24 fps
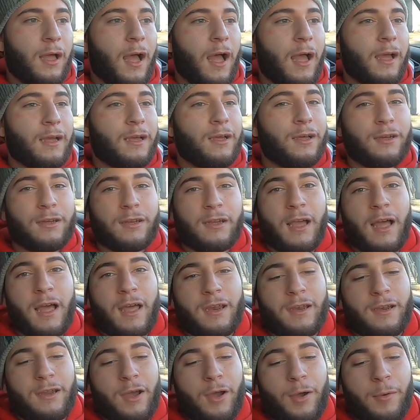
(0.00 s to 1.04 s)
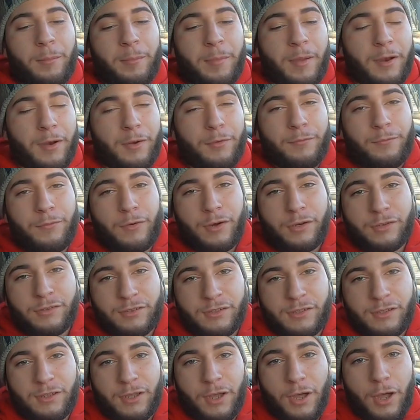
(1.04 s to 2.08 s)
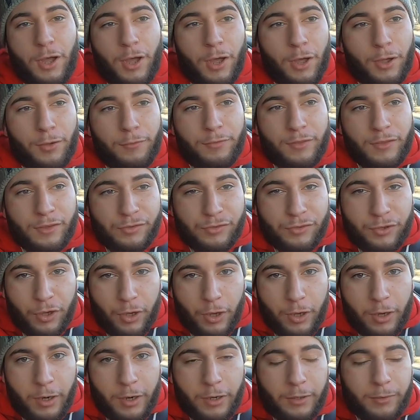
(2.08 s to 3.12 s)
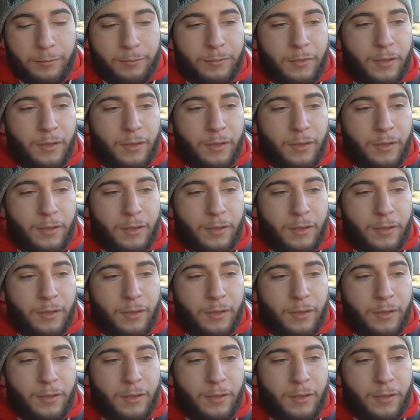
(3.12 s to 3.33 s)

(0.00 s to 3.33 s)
I could have gotten a better version of this car,